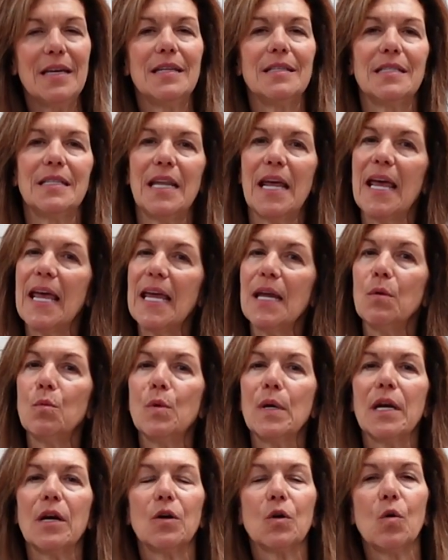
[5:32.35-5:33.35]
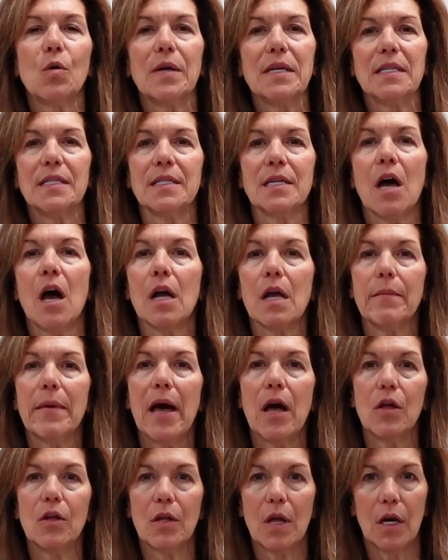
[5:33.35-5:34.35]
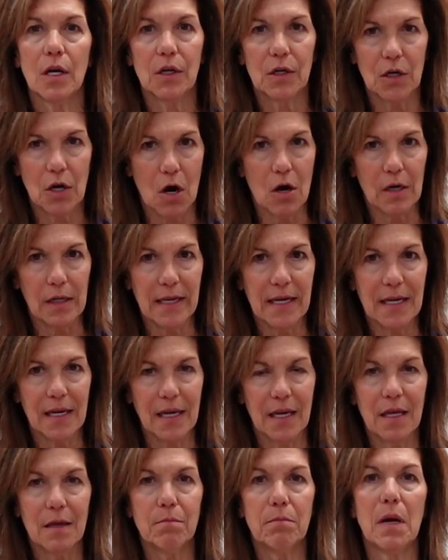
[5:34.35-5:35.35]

Today we are going to talk about garlic,